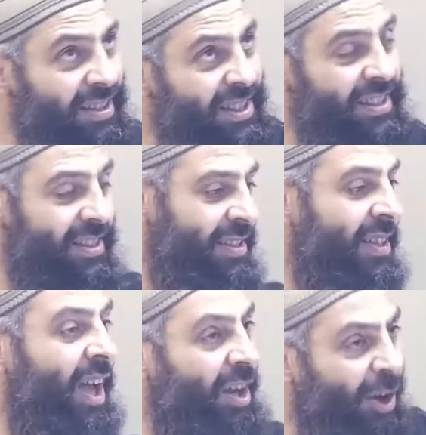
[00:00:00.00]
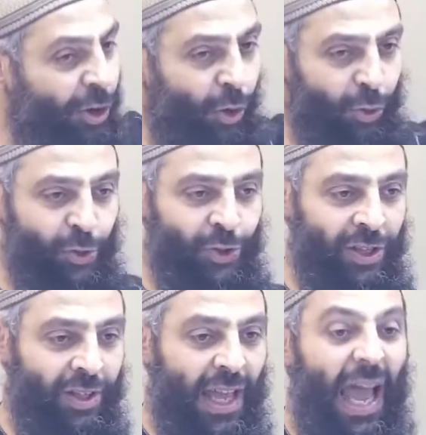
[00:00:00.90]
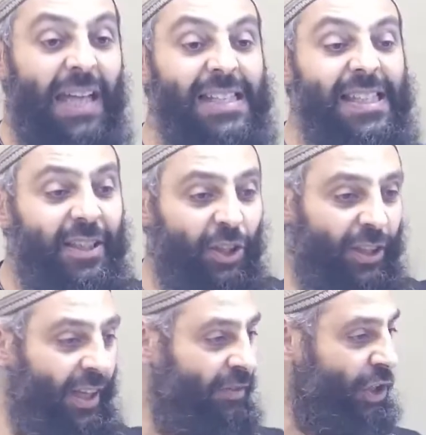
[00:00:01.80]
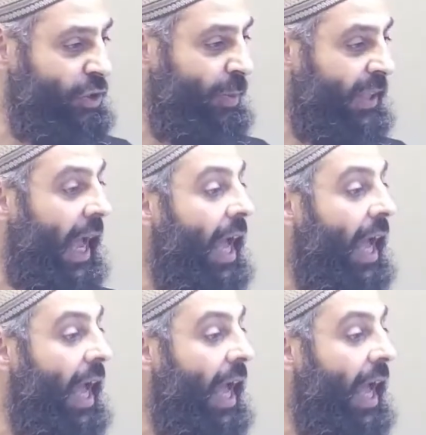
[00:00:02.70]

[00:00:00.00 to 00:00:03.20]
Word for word: Allah sees, Allah knows. I'll see it on the day of judgment.